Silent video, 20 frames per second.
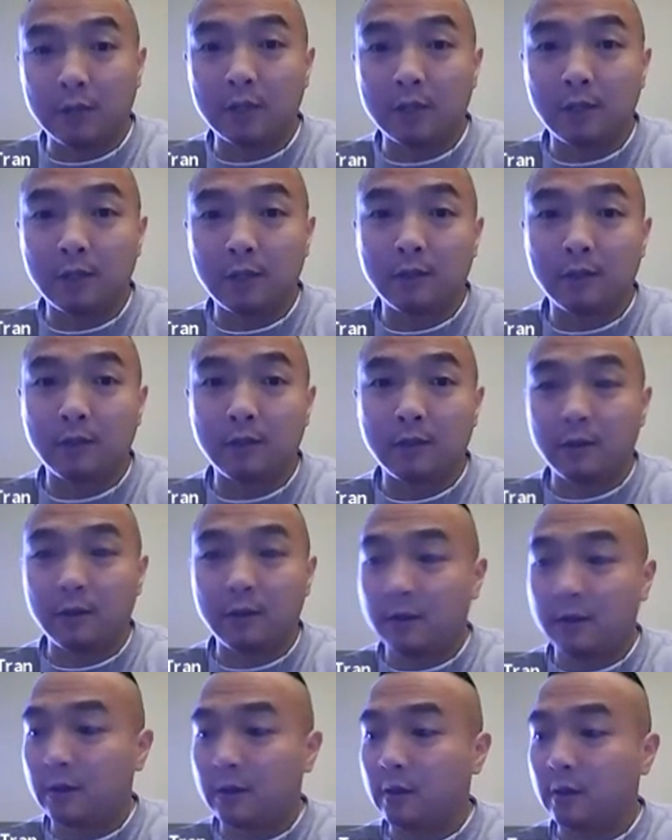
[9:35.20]
easy.
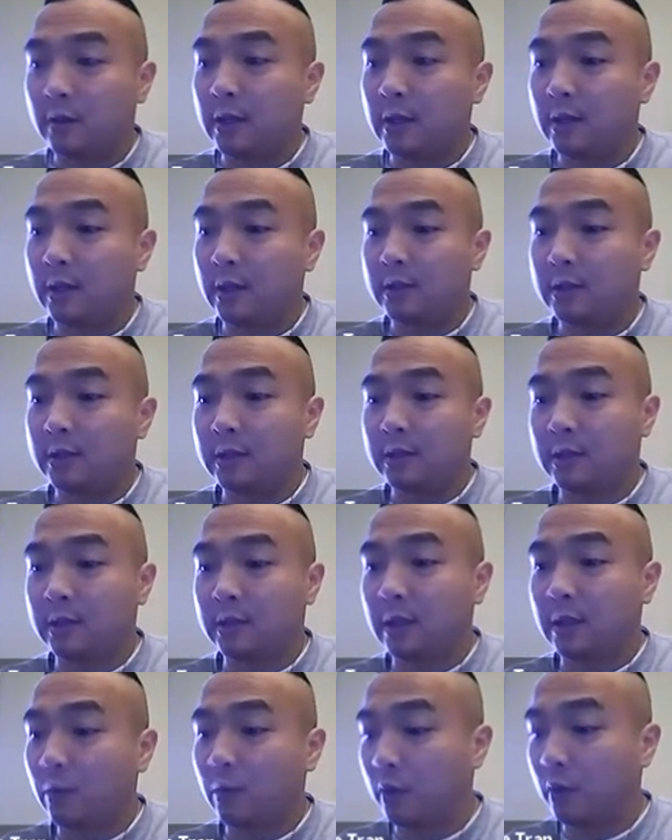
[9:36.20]
Okay, it's
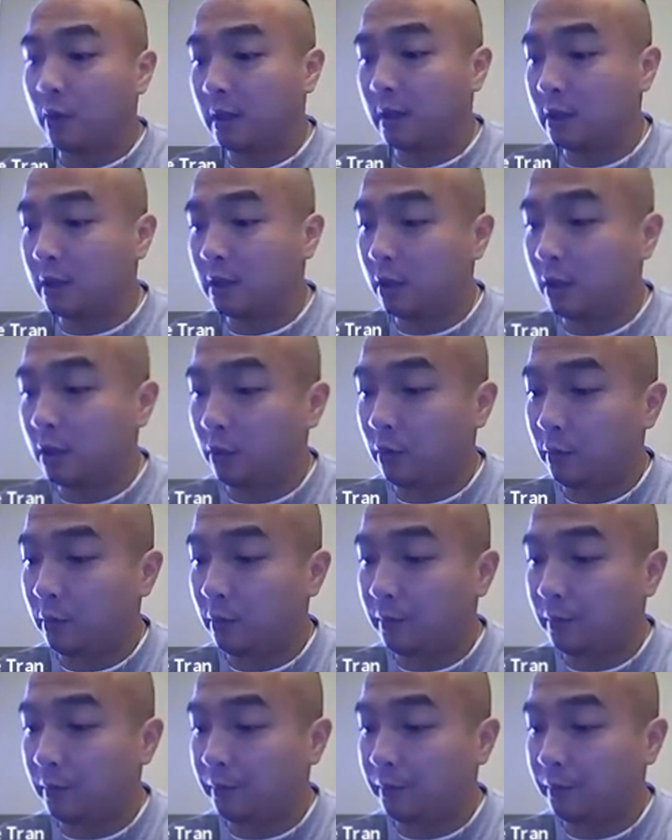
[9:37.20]
just like 1 and 2.